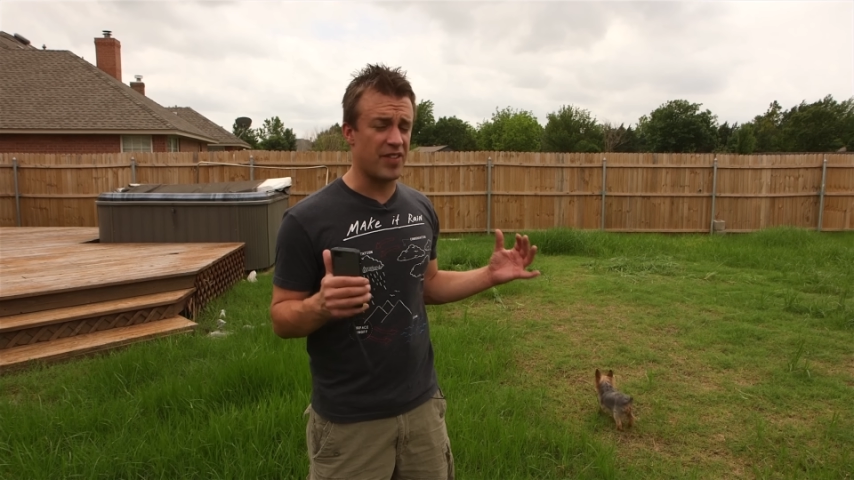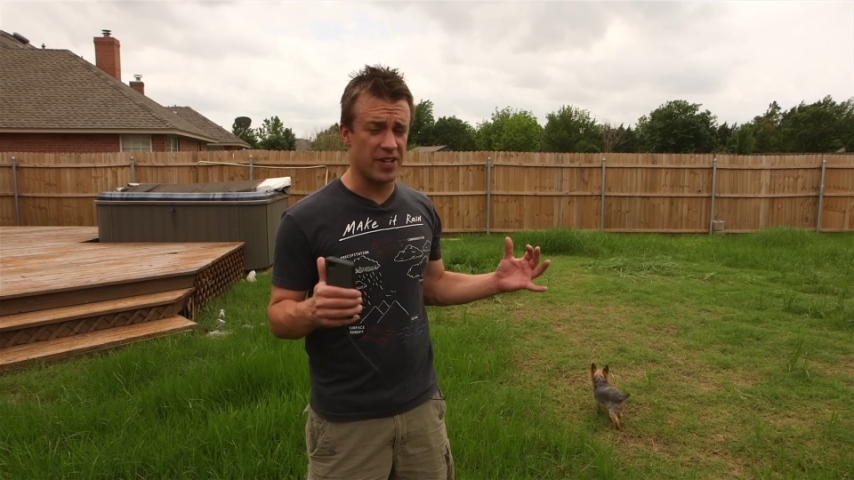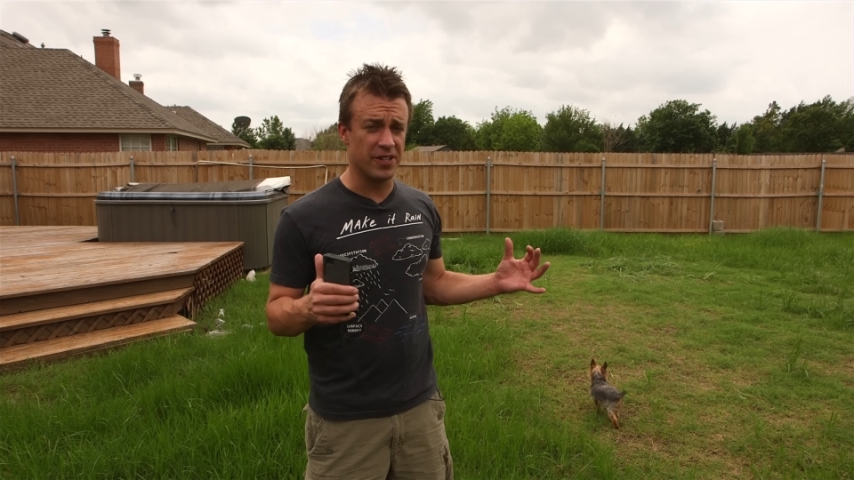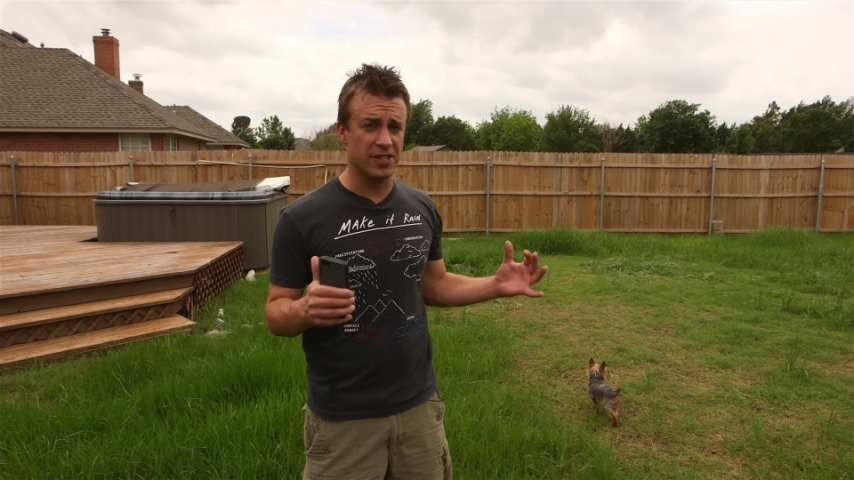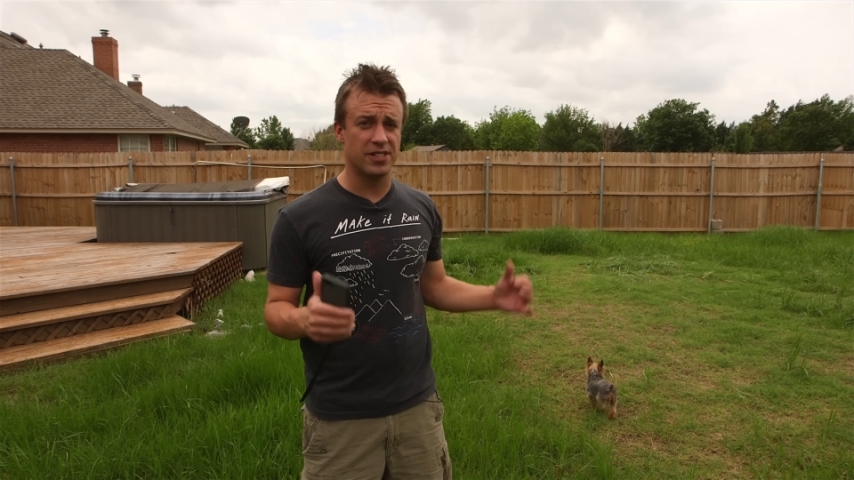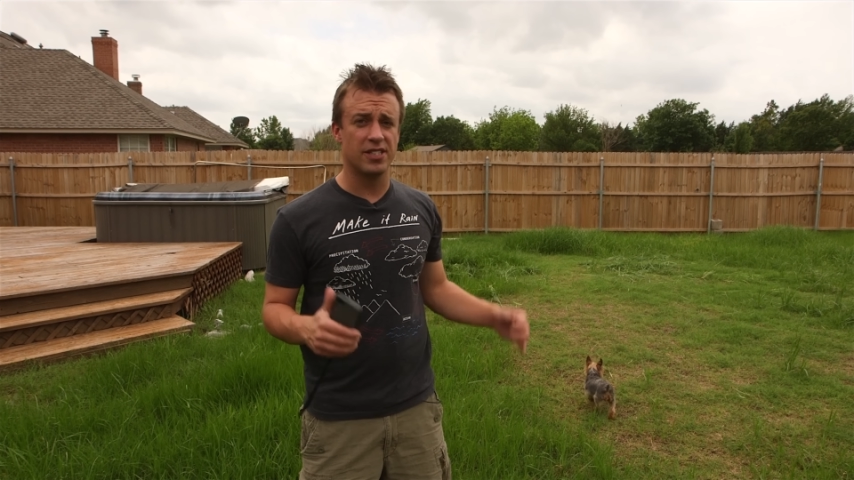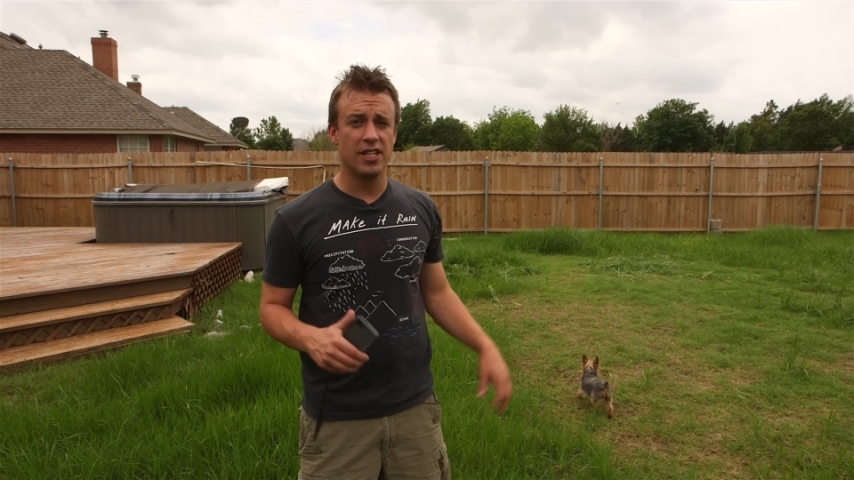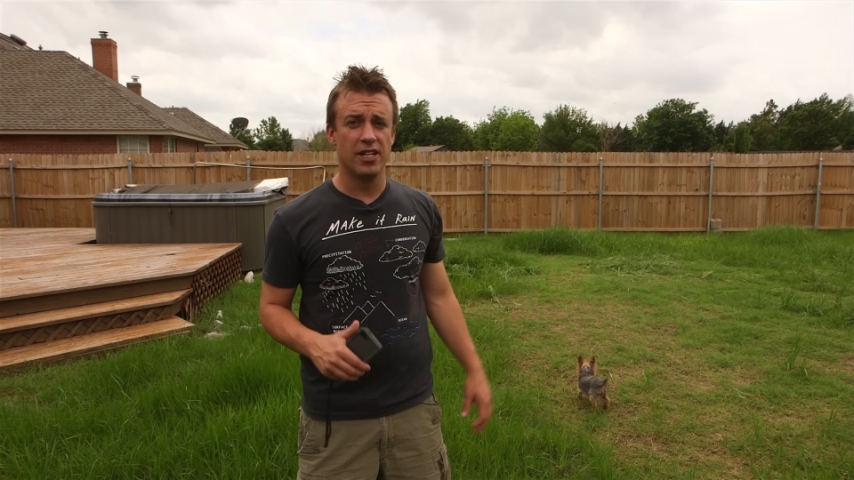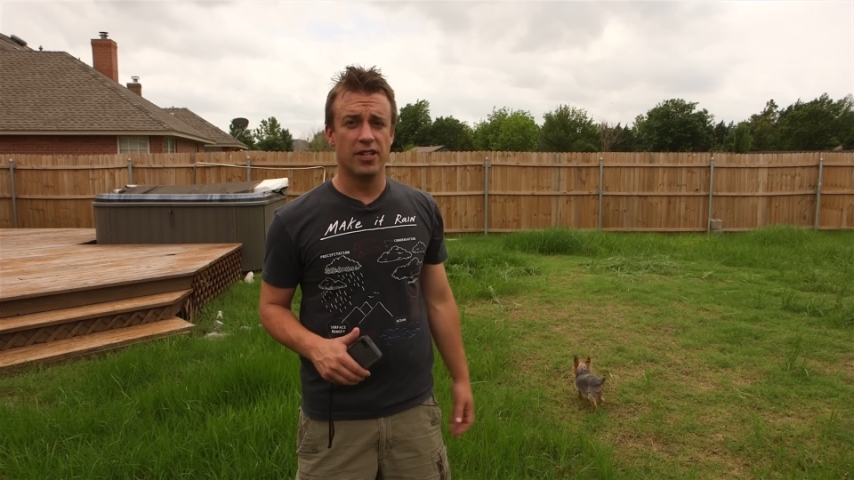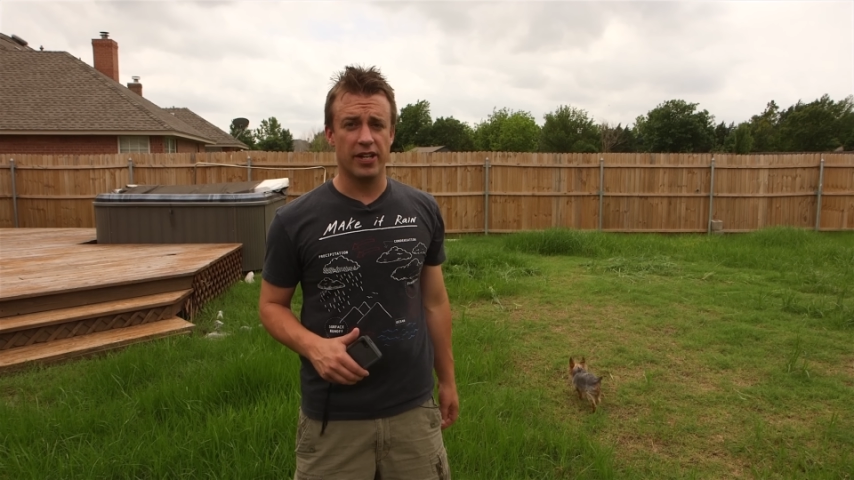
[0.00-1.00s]
feels
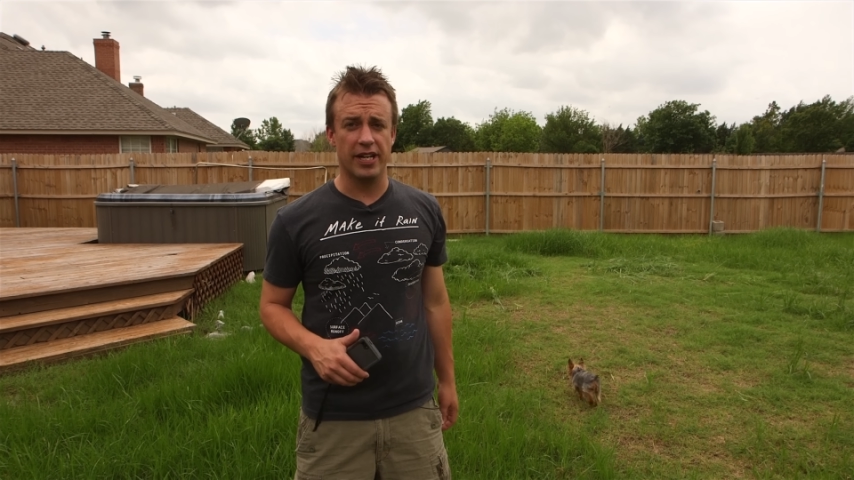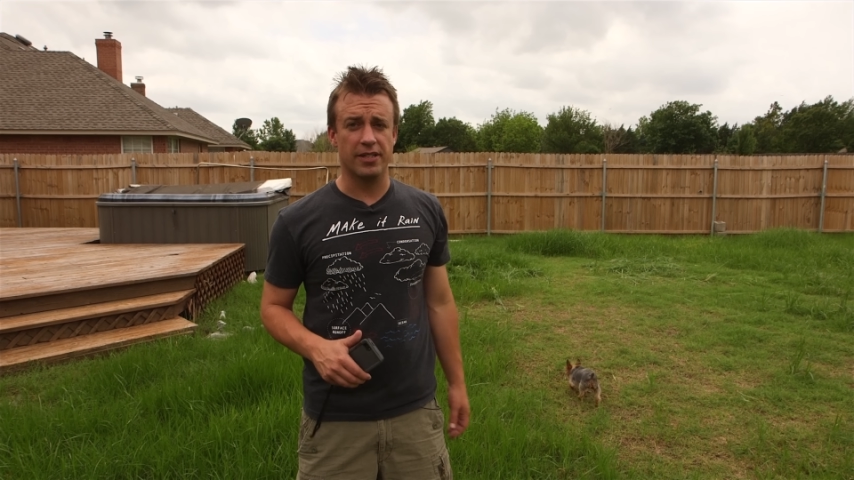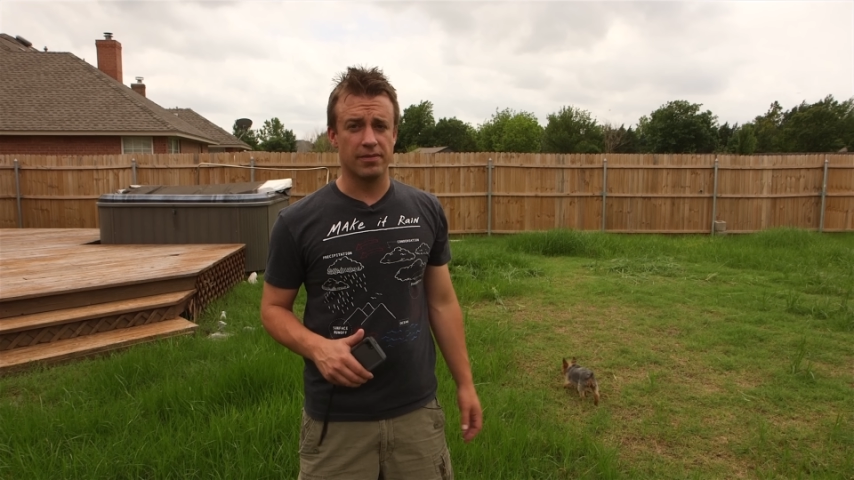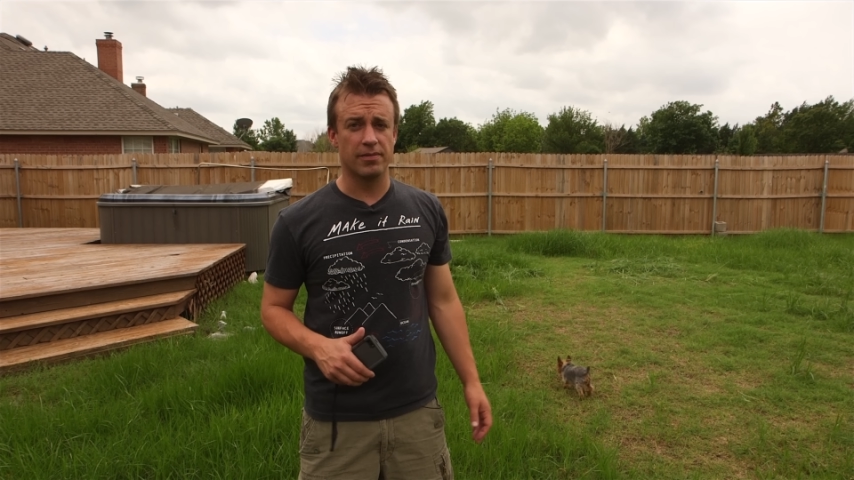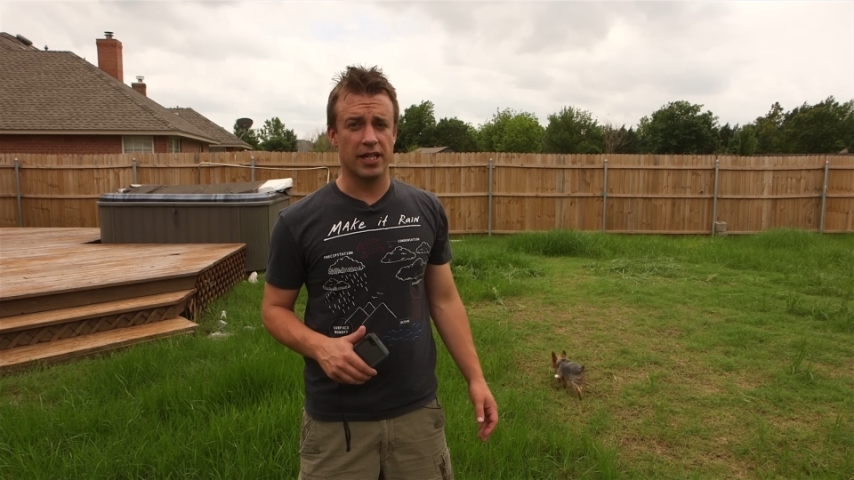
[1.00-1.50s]
like,